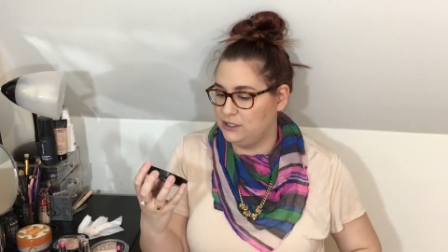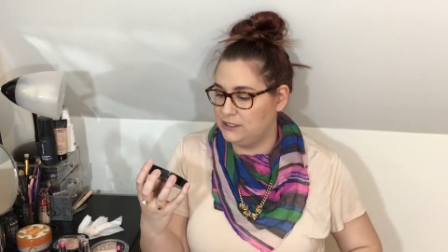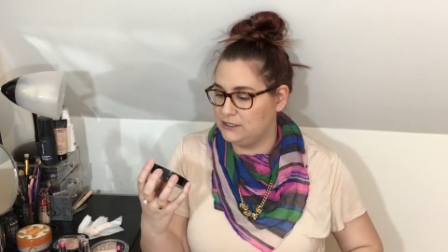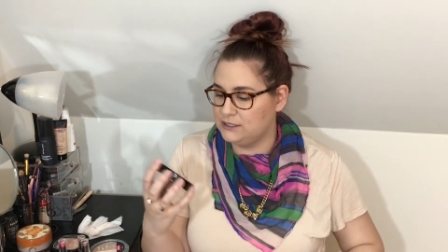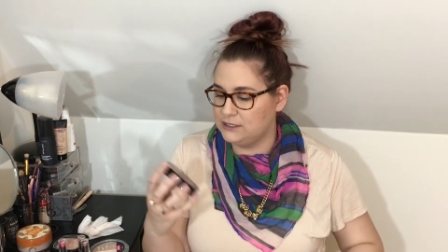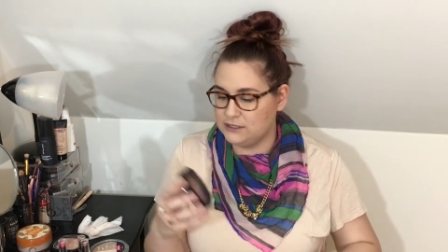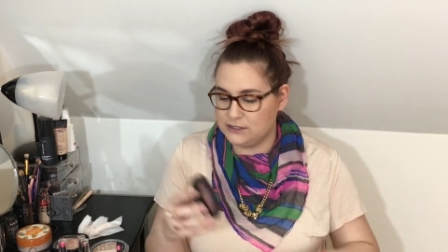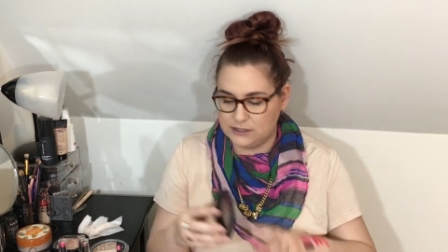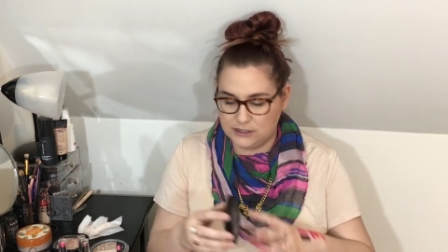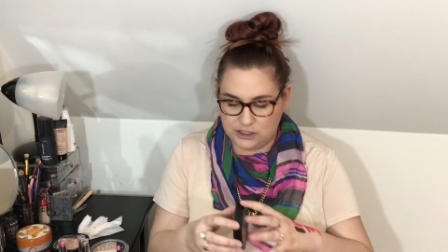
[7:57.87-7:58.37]
This
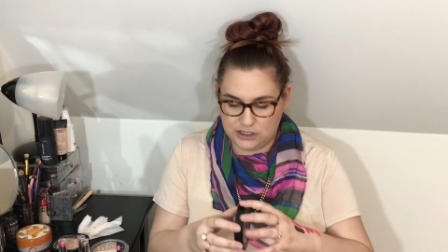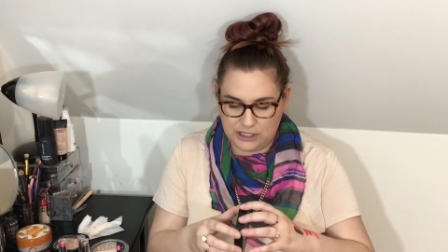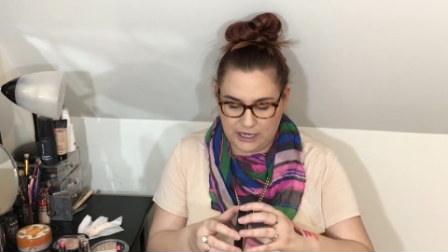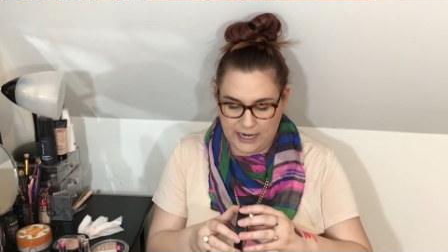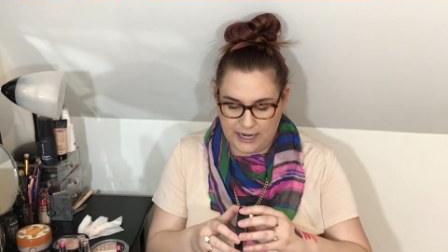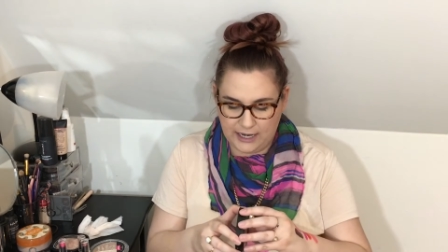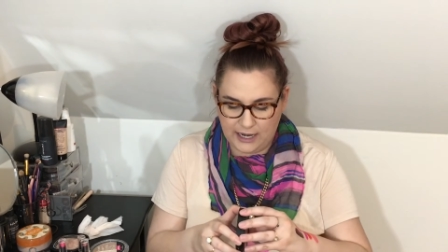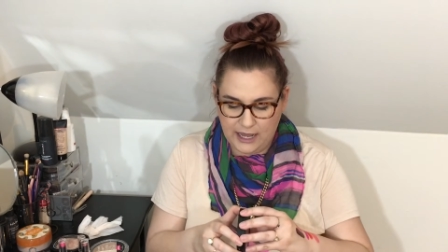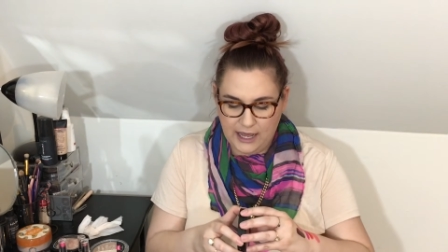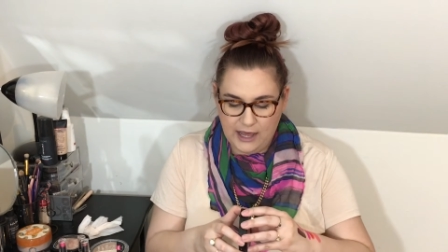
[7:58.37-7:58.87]
is the
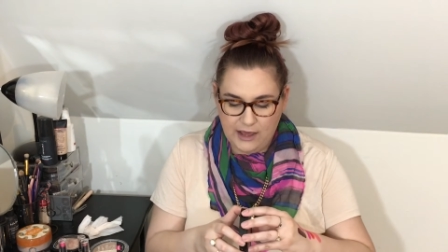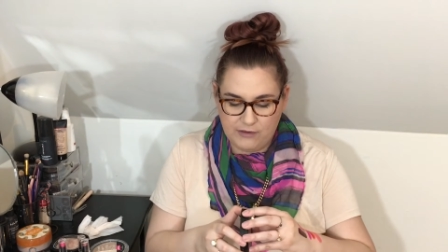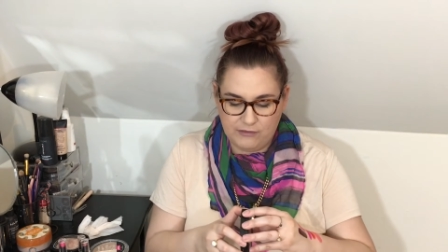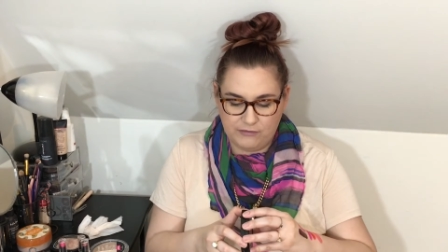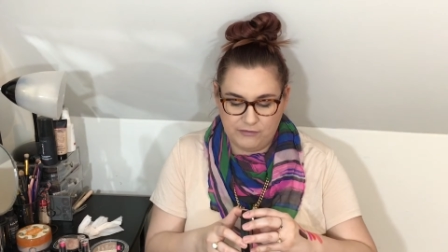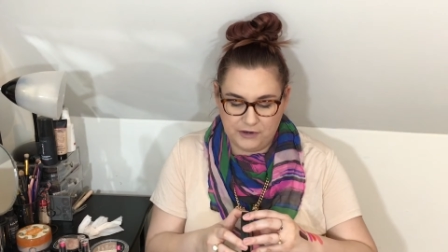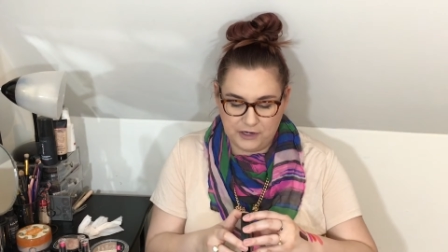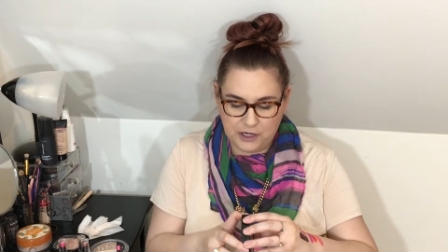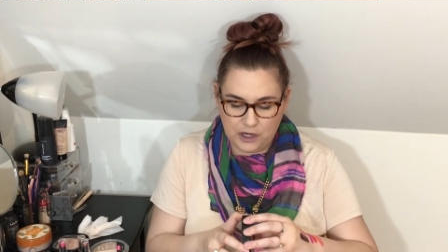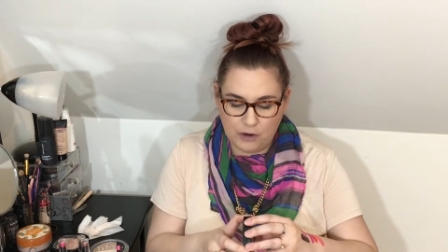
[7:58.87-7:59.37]
shade
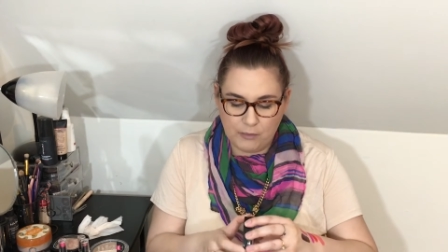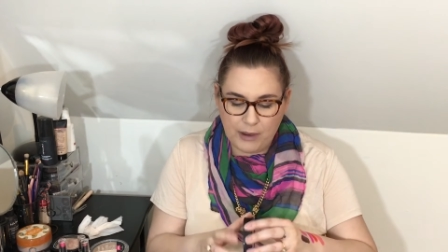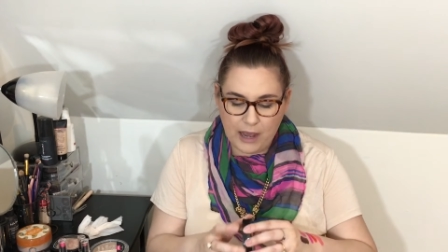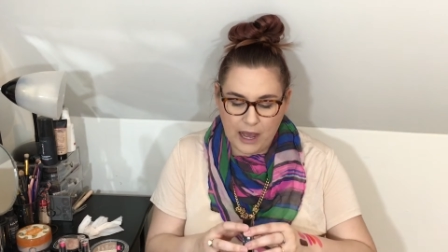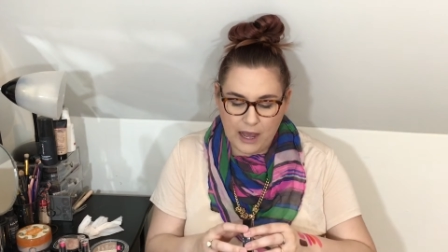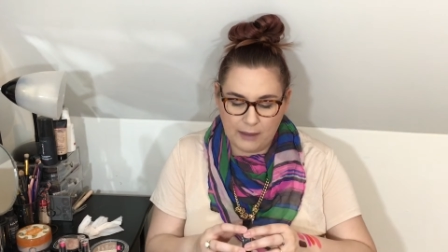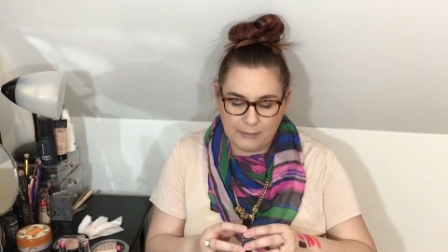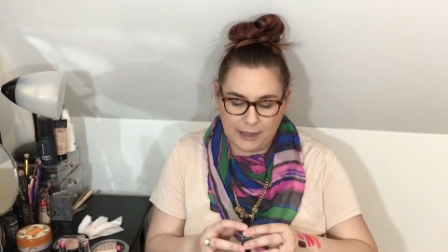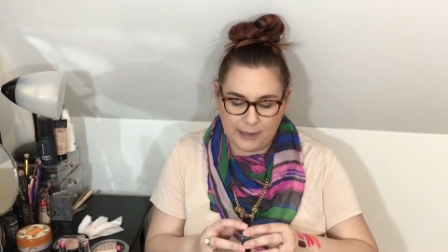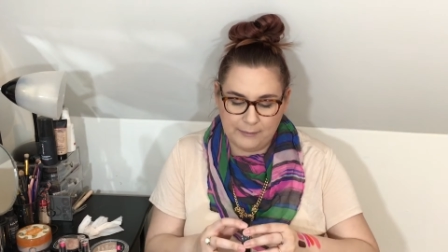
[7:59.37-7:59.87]
Video
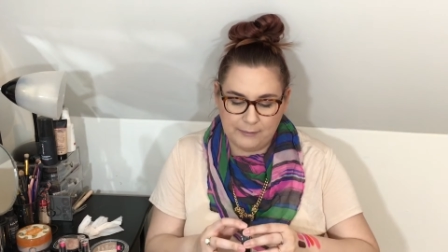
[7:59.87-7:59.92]
Bomb. I